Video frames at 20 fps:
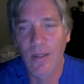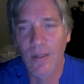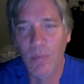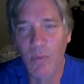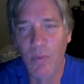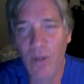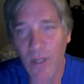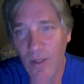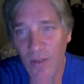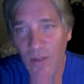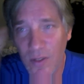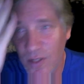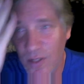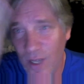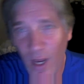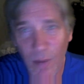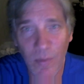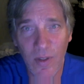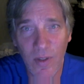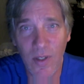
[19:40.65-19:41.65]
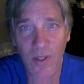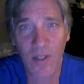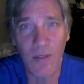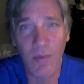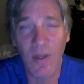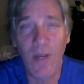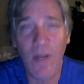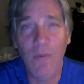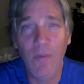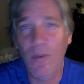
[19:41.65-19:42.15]
Putting in this camera system,
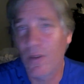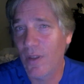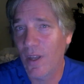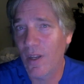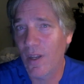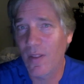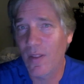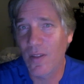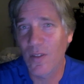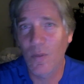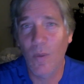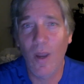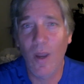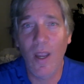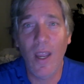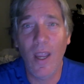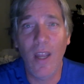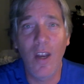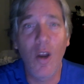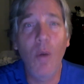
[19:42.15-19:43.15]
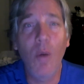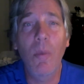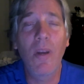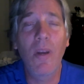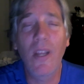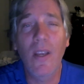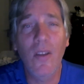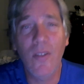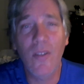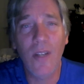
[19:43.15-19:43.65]
I'd never done it this way, and nobody
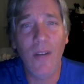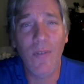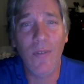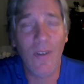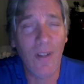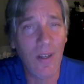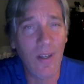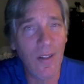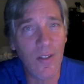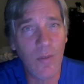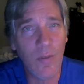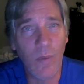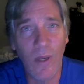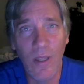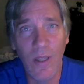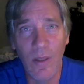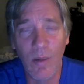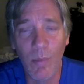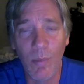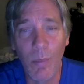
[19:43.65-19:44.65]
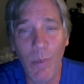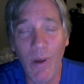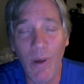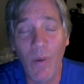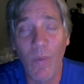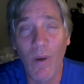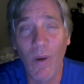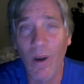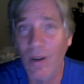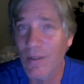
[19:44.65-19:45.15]
else had ever done it this way either, but it
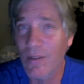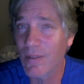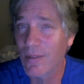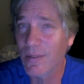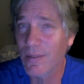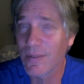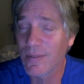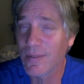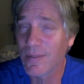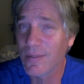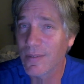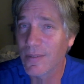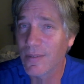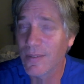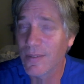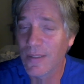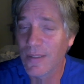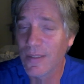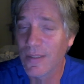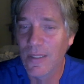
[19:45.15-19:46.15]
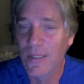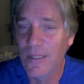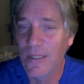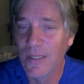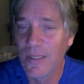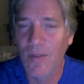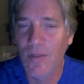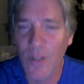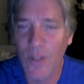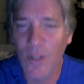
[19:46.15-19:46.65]
worked.
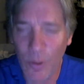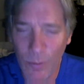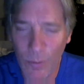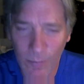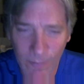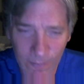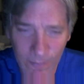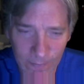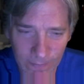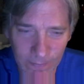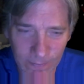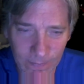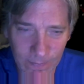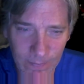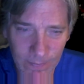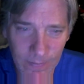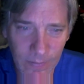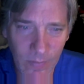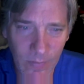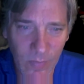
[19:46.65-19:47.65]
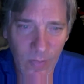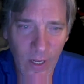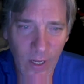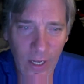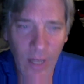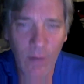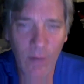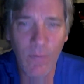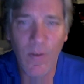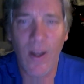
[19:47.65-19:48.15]
So I
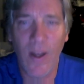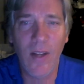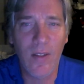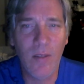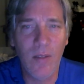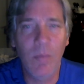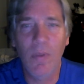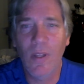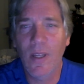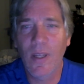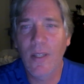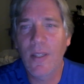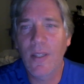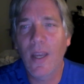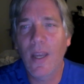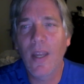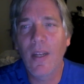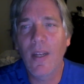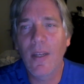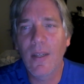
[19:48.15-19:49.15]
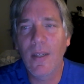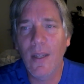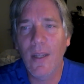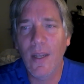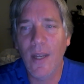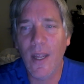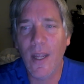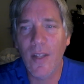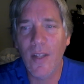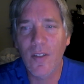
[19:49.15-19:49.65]
got to find something like that.
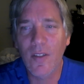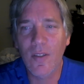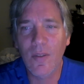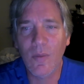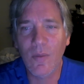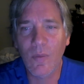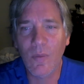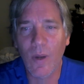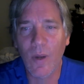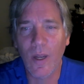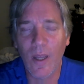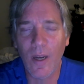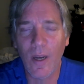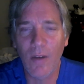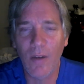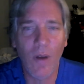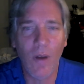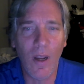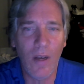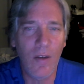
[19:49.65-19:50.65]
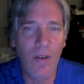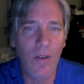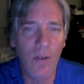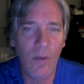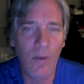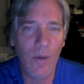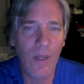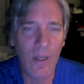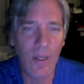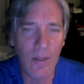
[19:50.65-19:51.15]
That's what I got to try and
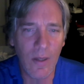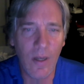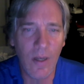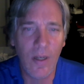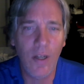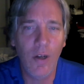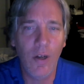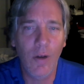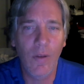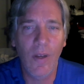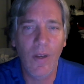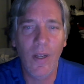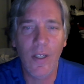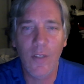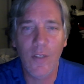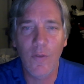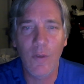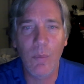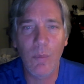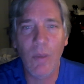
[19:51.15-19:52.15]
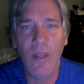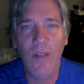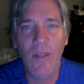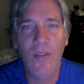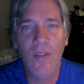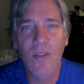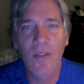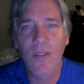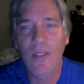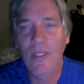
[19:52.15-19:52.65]
do and get done here in the next few
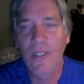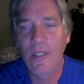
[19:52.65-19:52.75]
months.